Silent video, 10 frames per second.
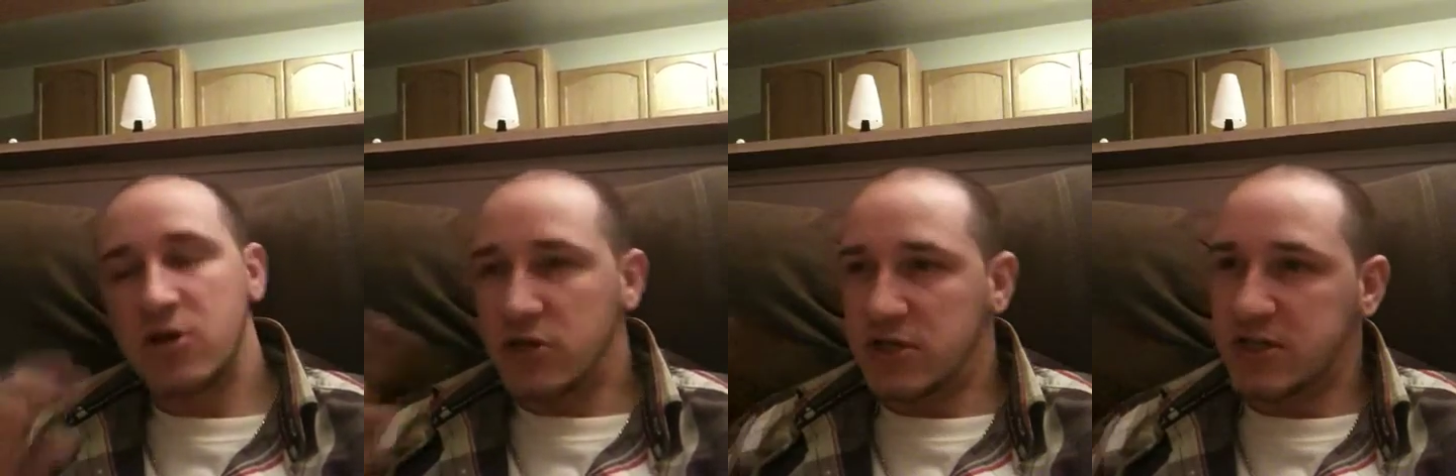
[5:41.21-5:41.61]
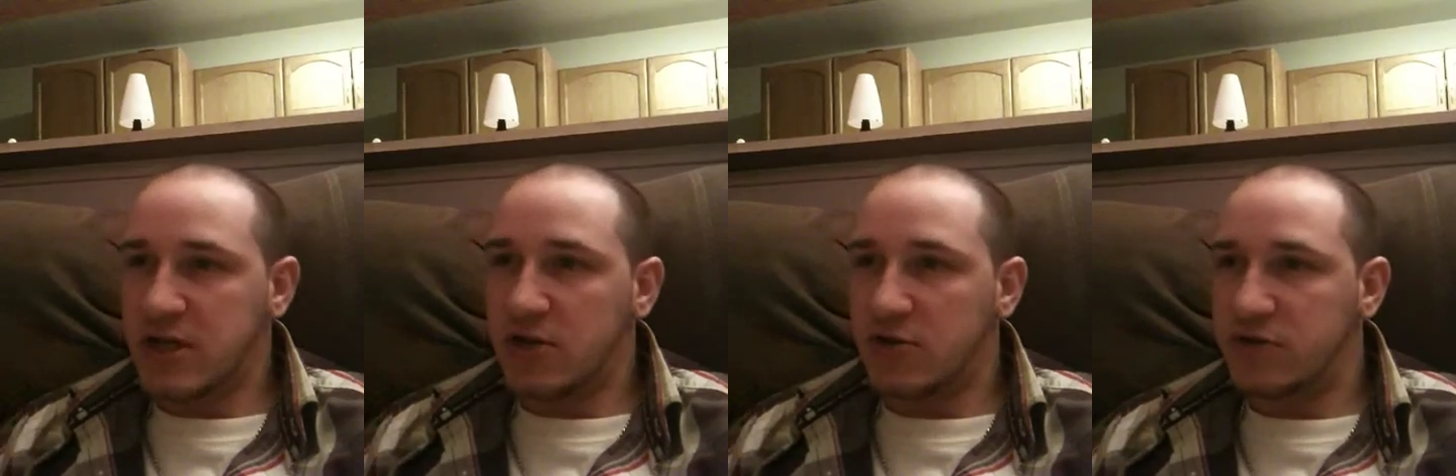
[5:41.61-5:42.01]
You could
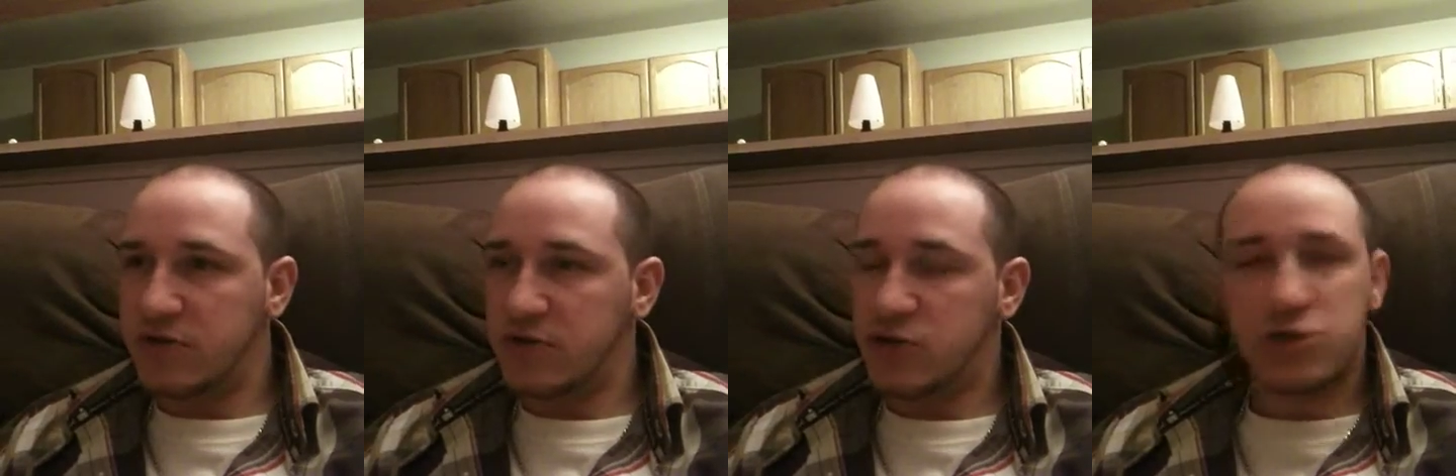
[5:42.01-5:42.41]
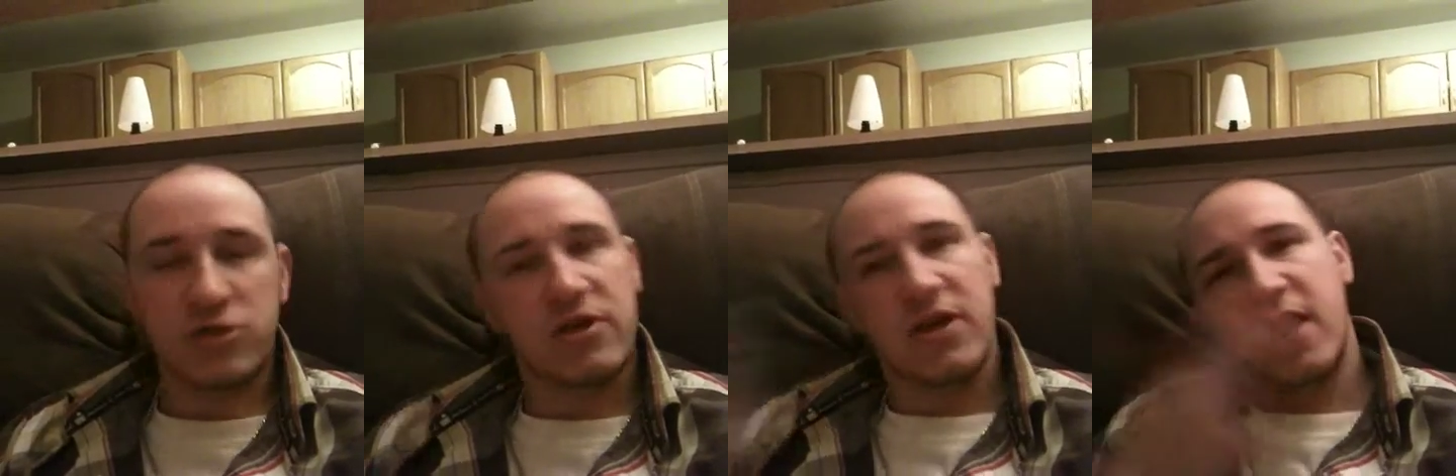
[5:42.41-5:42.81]
take all those
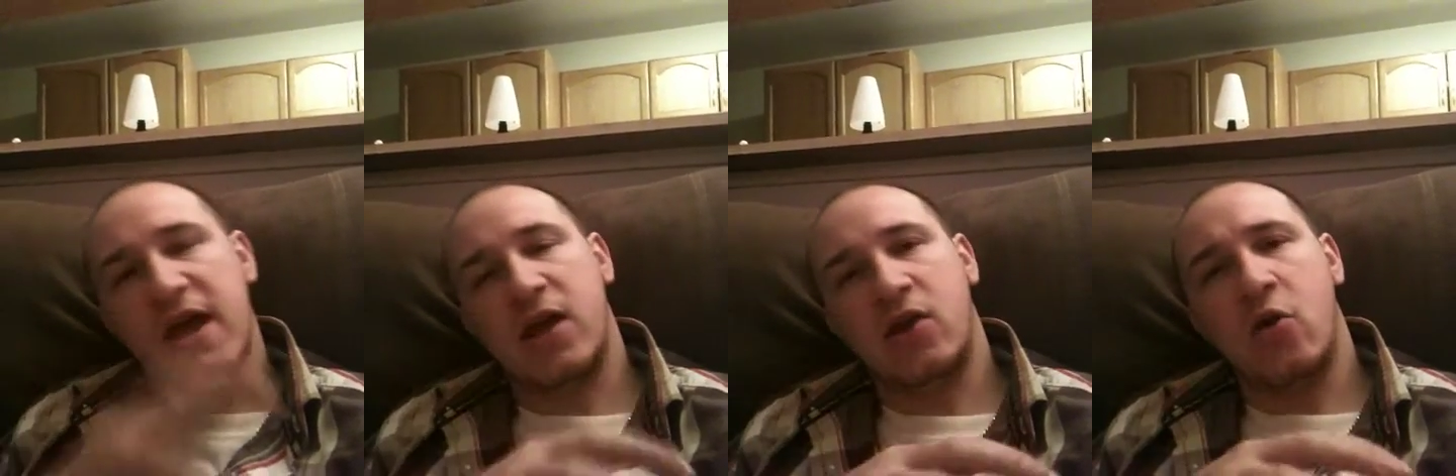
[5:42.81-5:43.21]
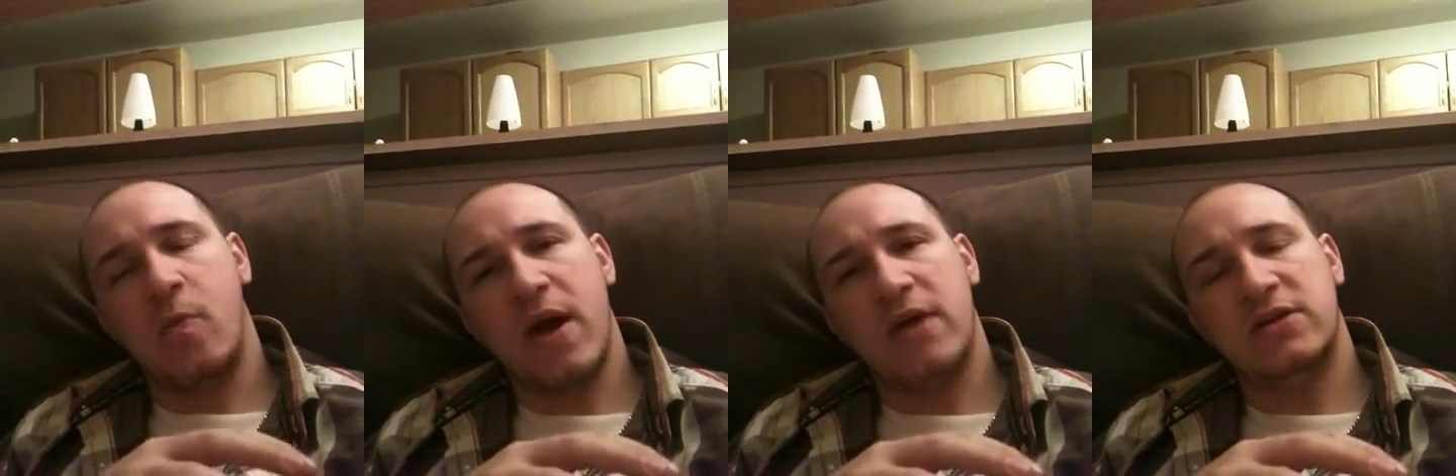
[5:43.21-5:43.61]
features and go
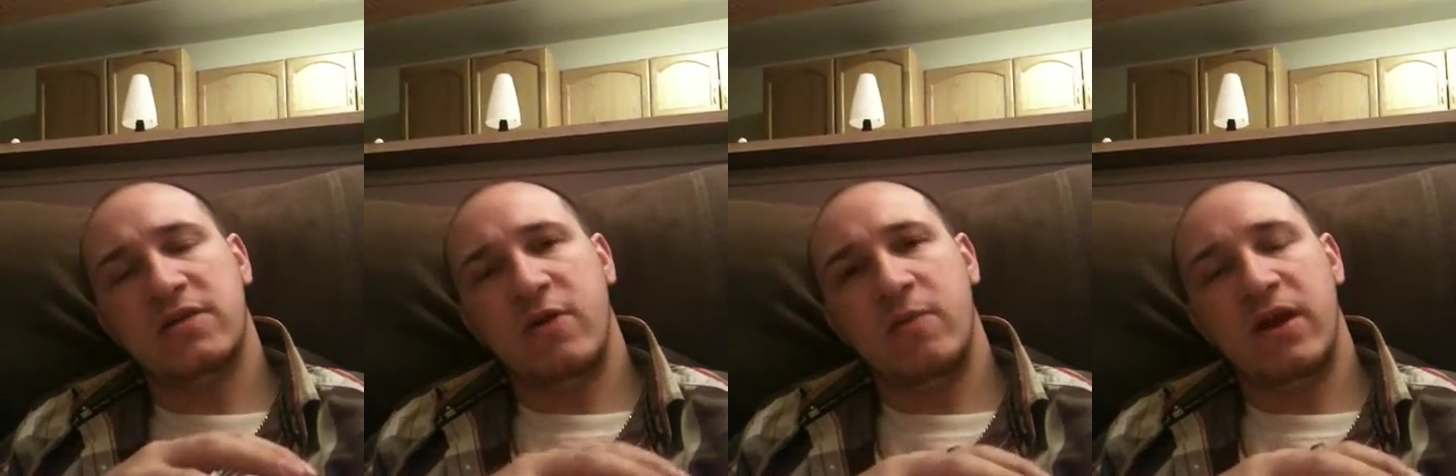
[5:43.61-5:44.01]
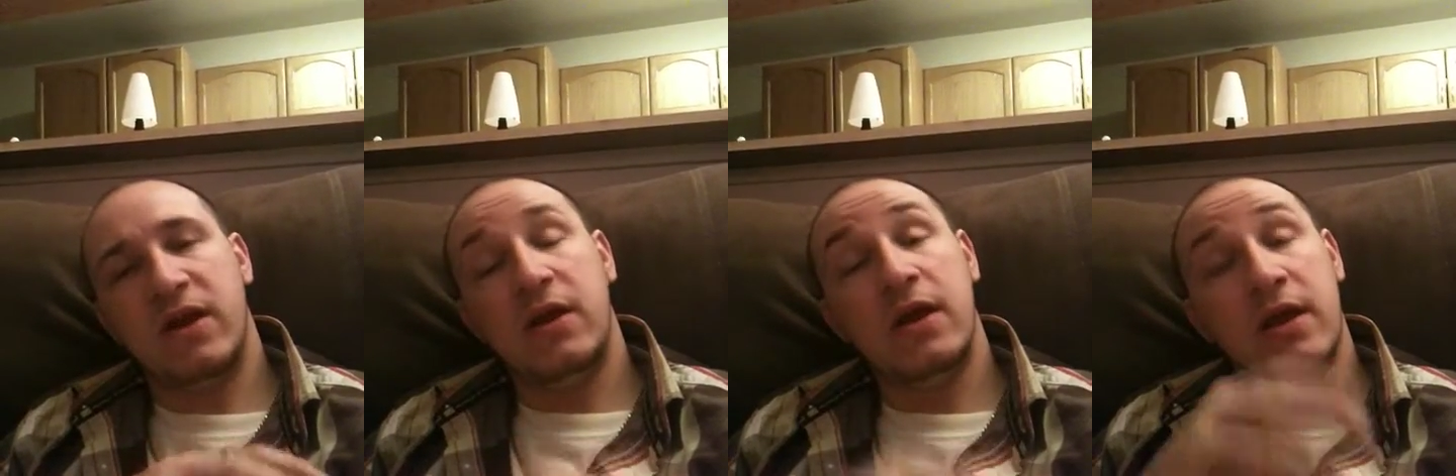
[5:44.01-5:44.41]
back to the very
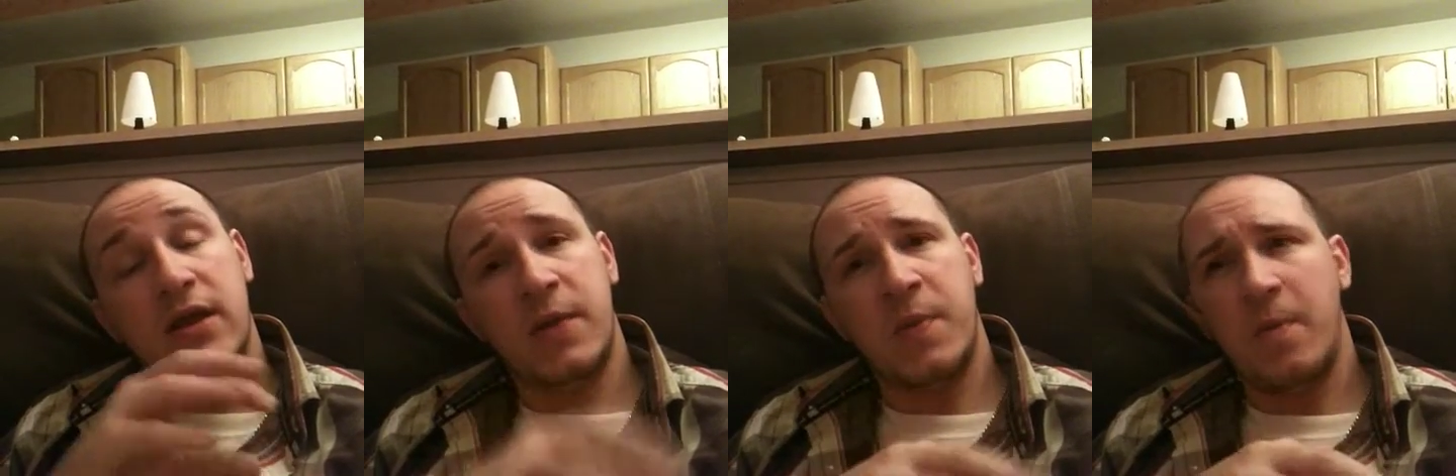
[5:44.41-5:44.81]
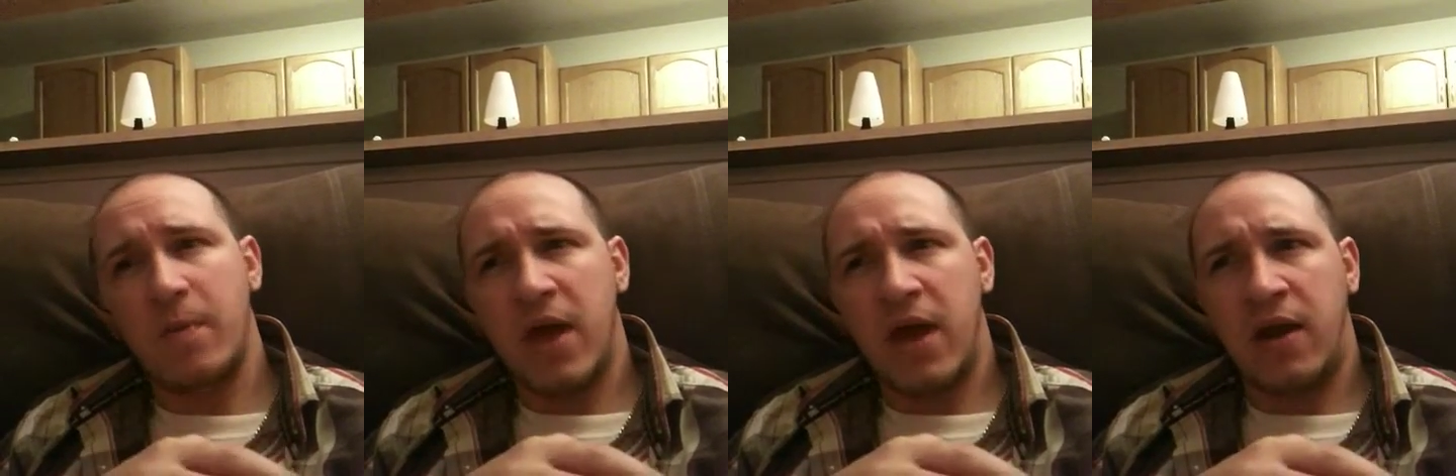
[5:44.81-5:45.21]
beginning and keep them
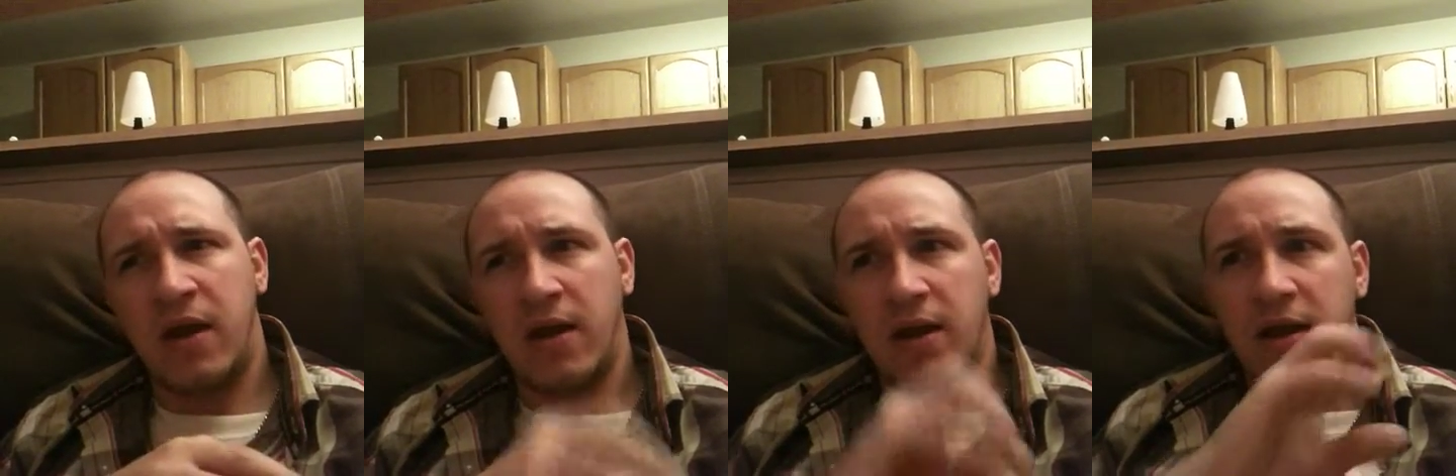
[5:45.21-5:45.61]
and